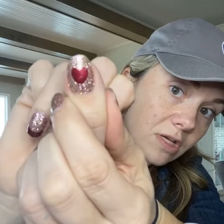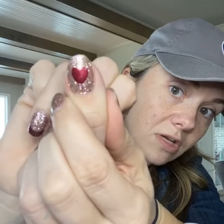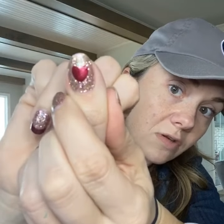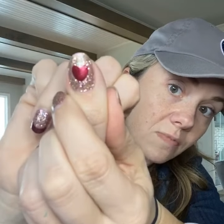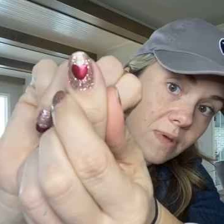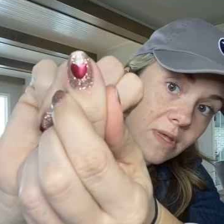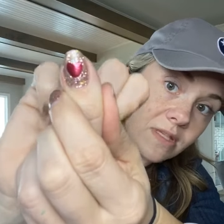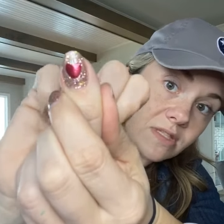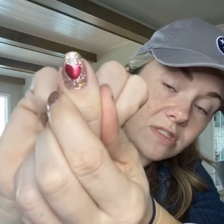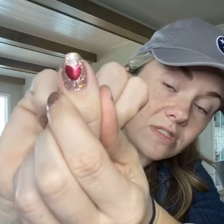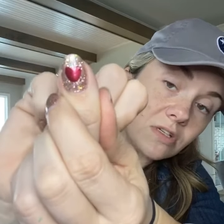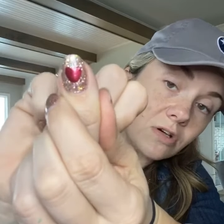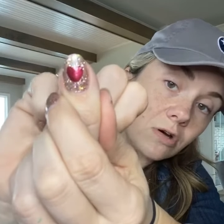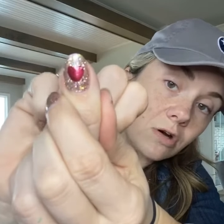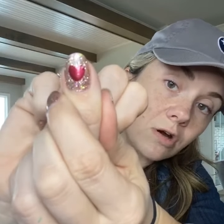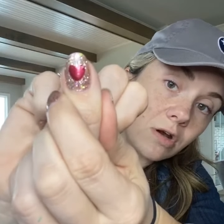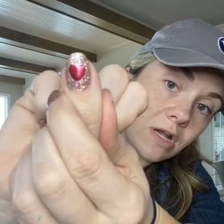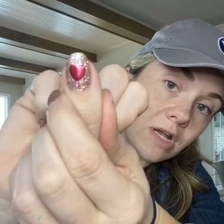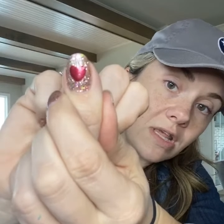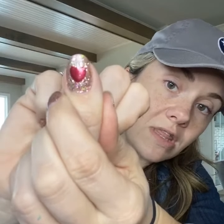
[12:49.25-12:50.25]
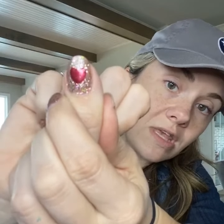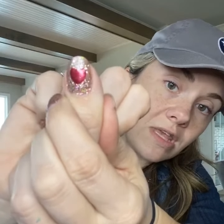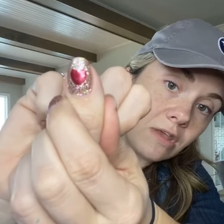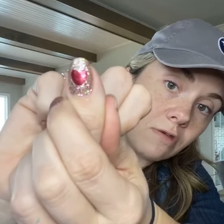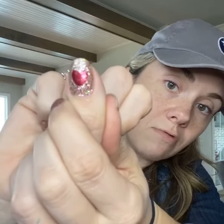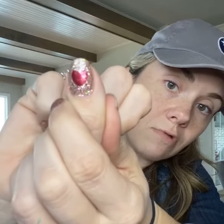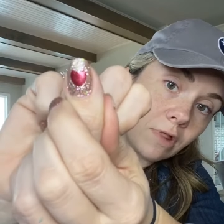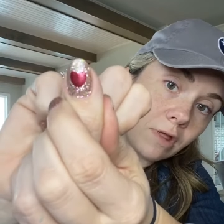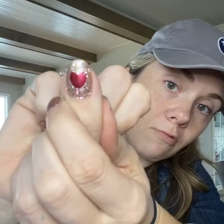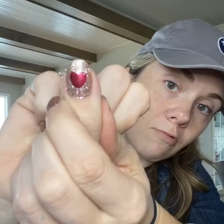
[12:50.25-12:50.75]
It could be a star, anything
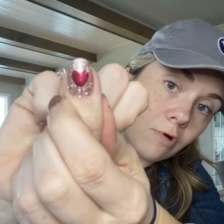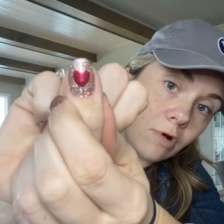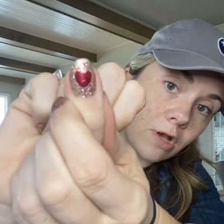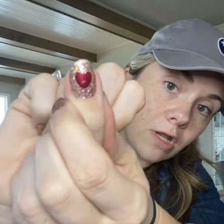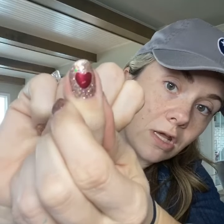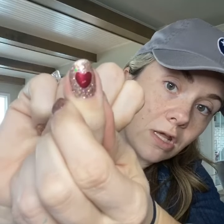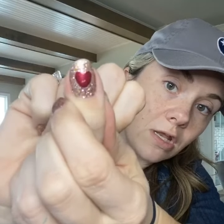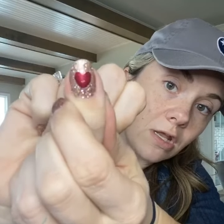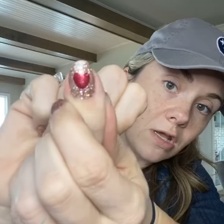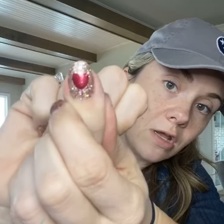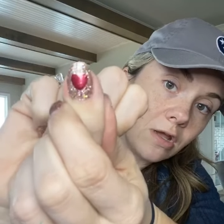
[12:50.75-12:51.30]
you really wanted.